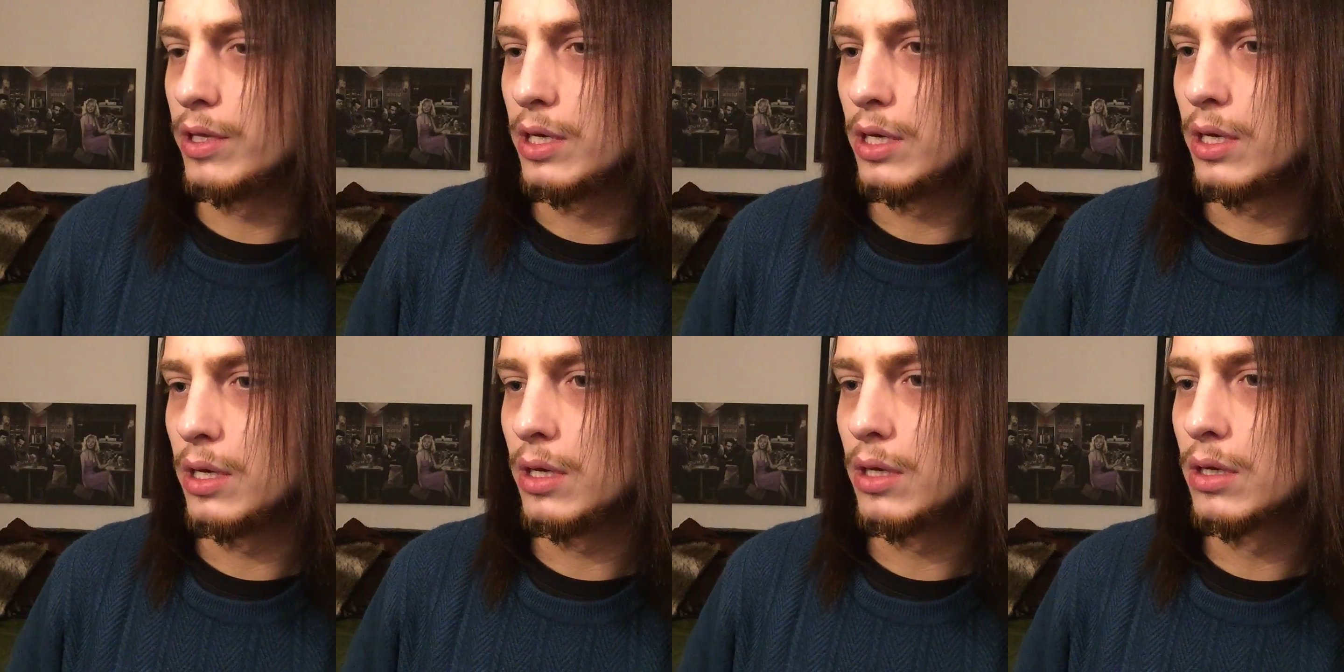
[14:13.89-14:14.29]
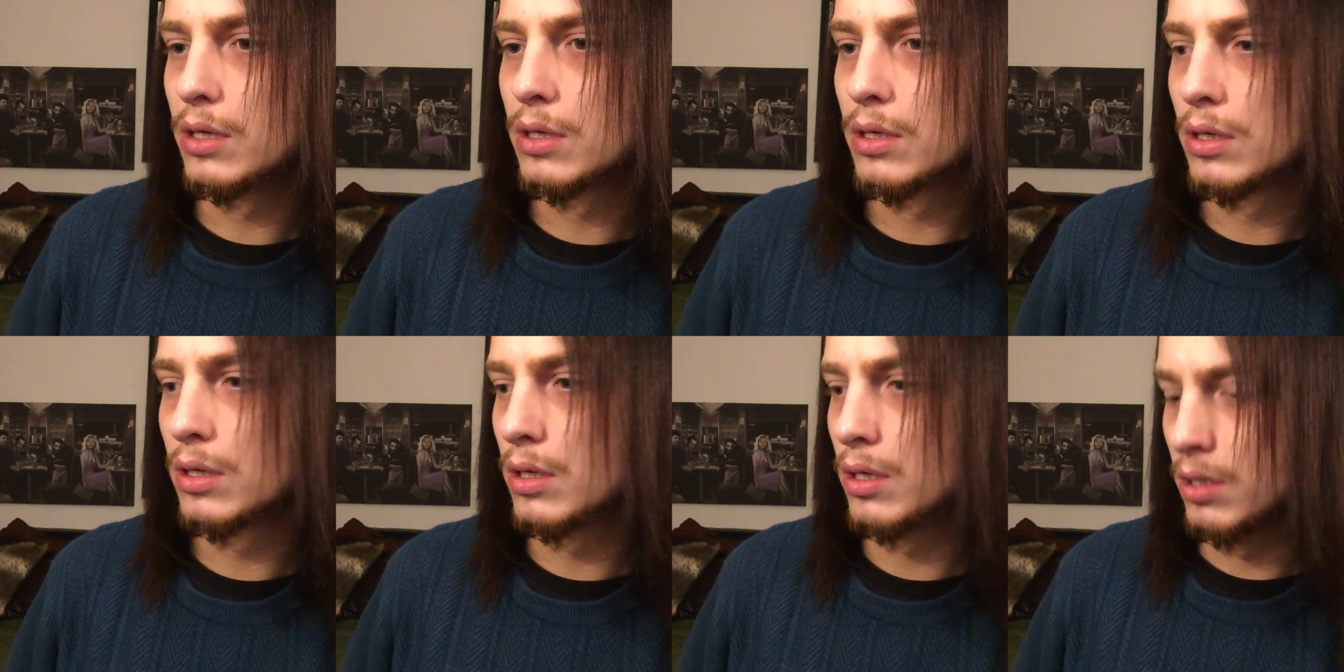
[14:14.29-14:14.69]
the
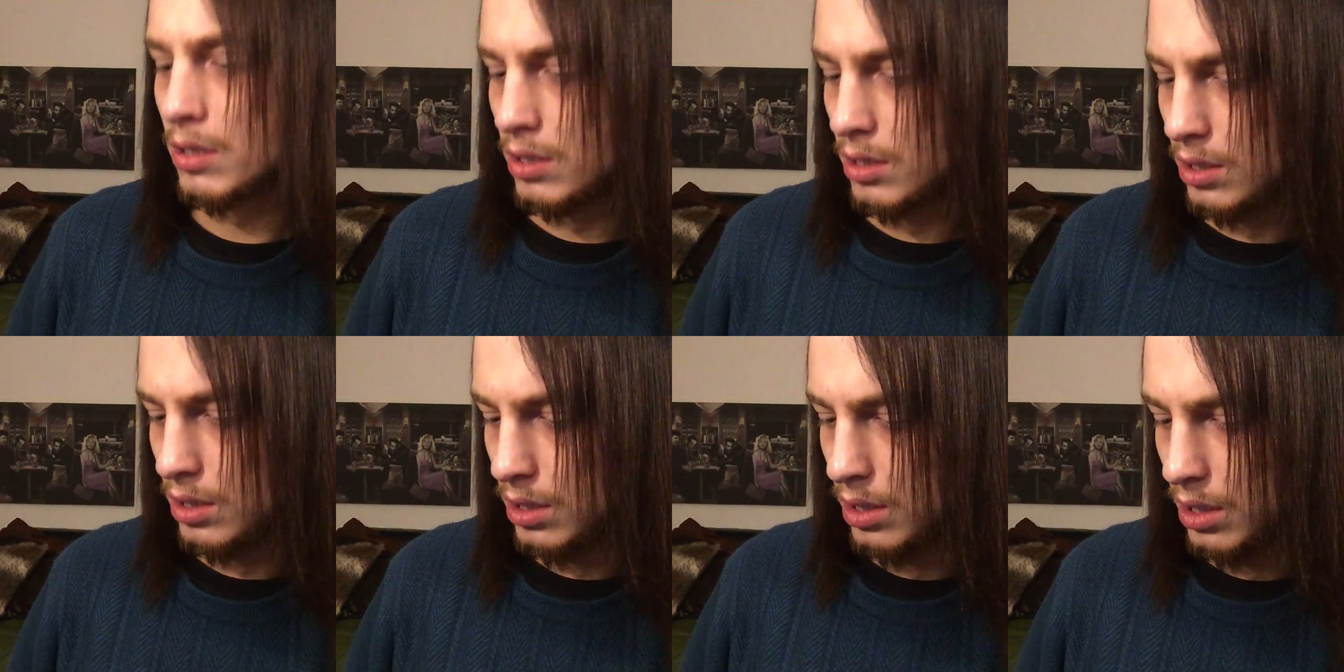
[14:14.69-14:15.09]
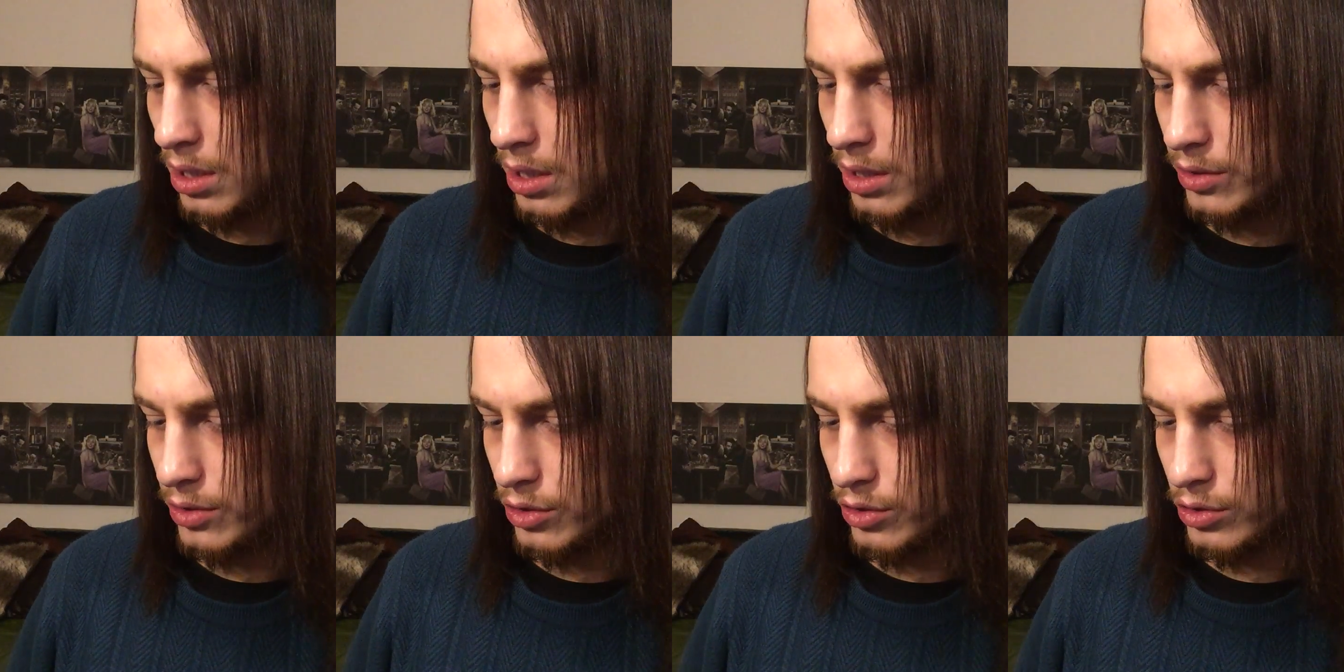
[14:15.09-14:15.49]

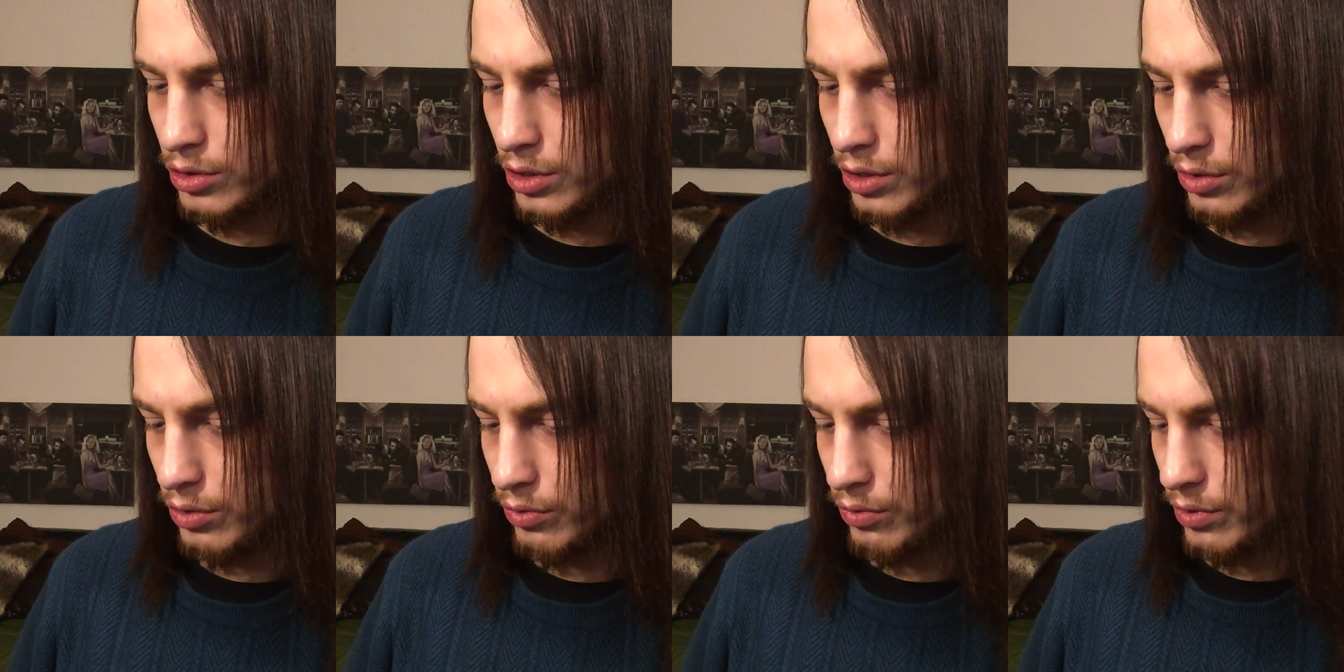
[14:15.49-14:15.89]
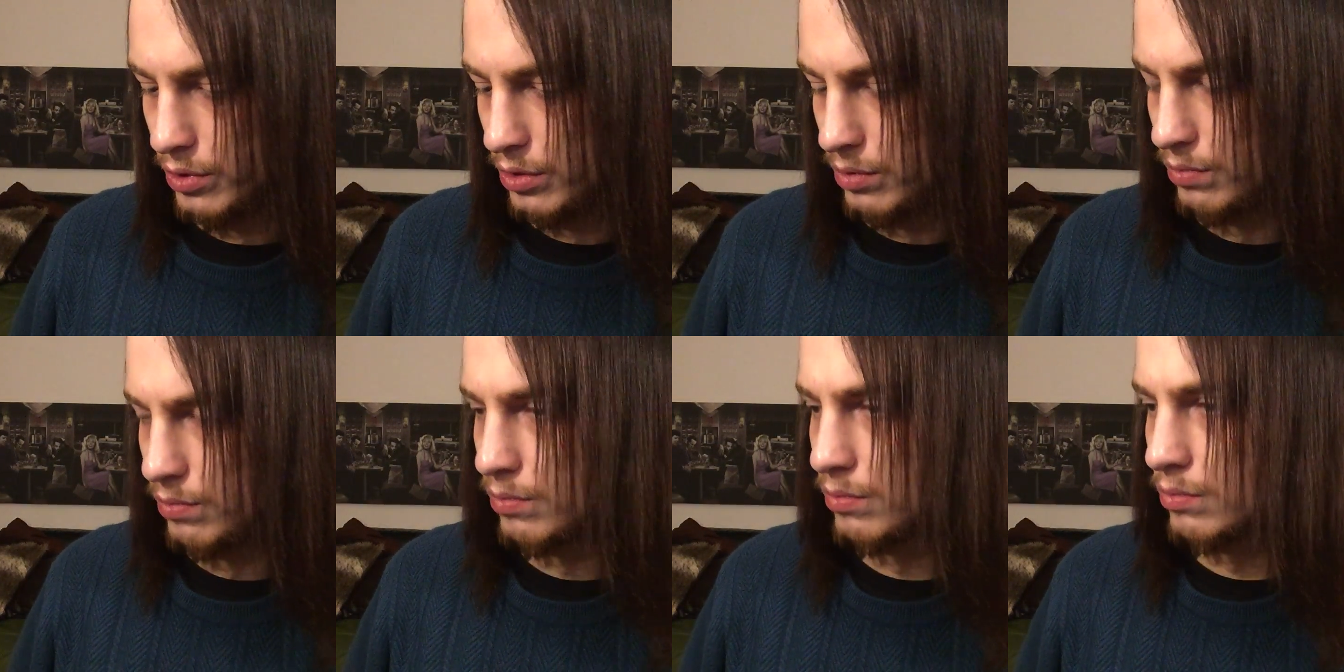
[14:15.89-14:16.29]
undertone.